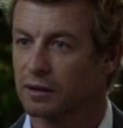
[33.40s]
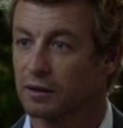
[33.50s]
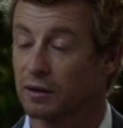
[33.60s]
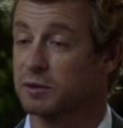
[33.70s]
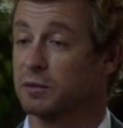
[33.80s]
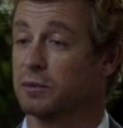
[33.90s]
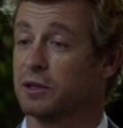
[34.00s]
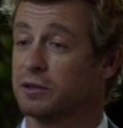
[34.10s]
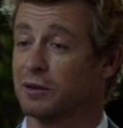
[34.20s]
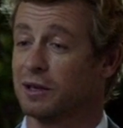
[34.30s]
I'm
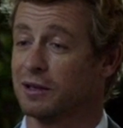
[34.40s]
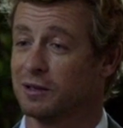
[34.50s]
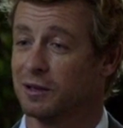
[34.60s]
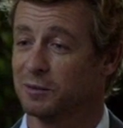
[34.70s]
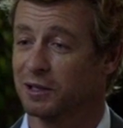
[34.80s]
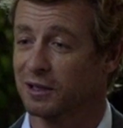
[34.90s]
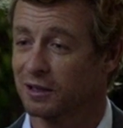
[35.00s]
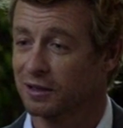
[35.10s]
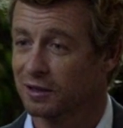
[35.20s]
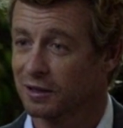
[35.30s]
surprised you're allowed to tell me that.
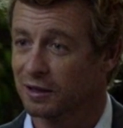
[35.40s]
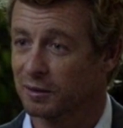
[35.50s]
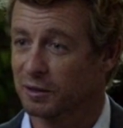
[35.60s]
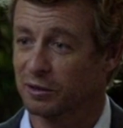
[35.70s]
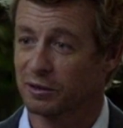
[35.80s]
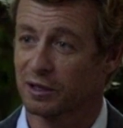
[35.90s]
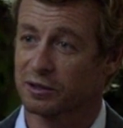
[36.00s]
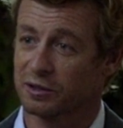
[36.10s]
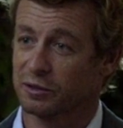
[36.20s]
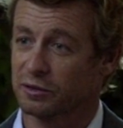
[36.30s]
I mean, you guys
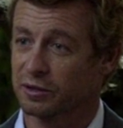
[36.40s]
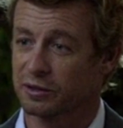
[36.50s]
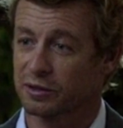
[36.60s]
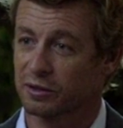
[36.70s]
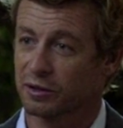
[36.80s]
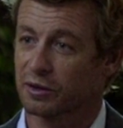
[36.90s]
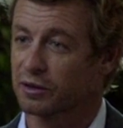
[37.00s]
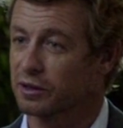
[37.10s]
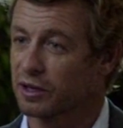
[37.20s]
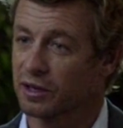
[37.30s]
are usually so cloak
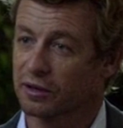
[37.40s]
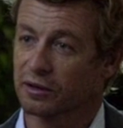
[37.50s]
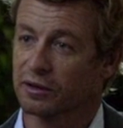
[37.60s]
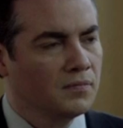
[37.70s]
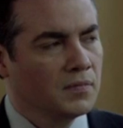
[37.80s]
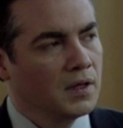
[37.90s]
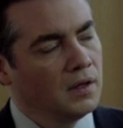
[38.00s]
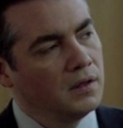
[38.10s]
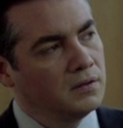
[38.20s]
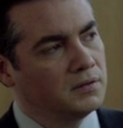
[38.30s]
and dagger.
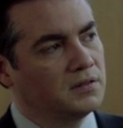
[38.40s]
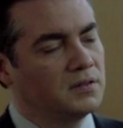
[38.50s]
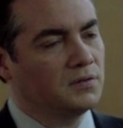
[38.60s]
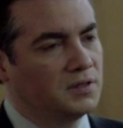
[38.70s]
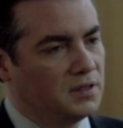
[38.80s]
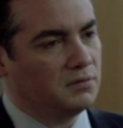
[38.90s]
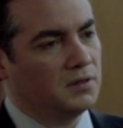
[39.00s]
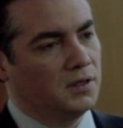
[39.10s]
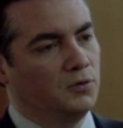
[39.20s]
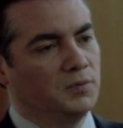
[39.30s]
Well, it's no secret that
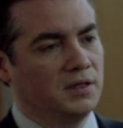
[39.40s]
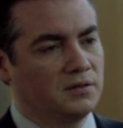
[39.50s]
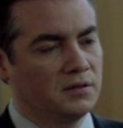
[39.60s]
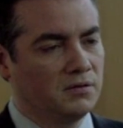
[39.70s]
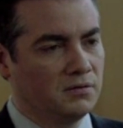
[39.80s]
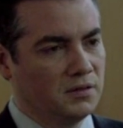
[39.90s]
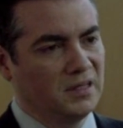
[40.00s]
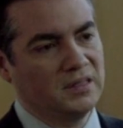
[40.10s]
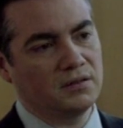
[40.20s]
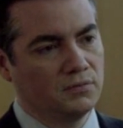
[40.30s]
Homeland Security
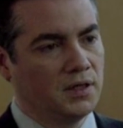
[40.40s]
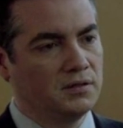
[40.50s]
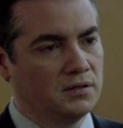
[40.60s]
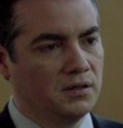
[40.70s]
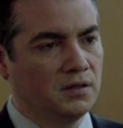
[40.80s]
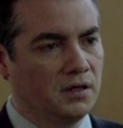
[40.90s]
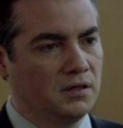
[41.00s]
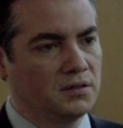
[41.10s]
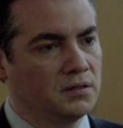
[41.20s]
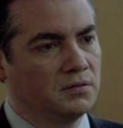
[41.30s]
has the Red John
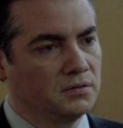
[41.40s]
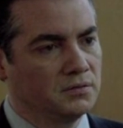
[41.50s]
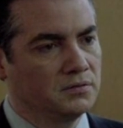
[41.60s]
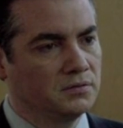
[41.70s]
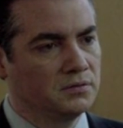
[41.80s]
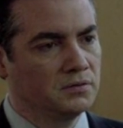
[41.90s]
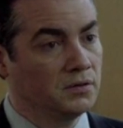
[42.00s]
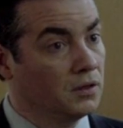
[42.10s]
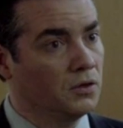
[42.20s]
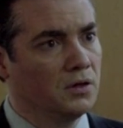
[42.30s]
case.
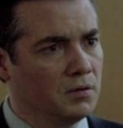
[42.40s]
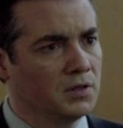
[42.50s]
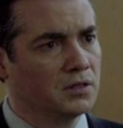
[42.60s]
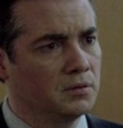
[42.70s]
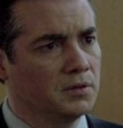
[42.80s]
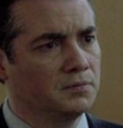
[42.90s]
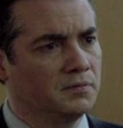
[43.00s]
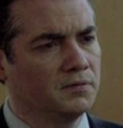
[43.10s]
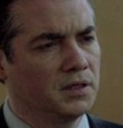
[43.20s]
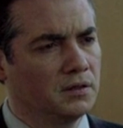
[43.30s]
Your name has come up in
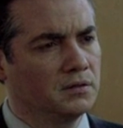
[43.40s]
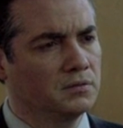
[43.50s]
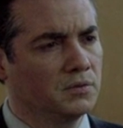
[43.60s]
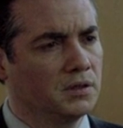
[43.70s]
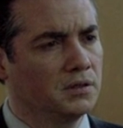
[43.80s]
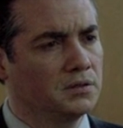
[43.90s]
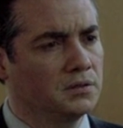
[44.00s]
various ways.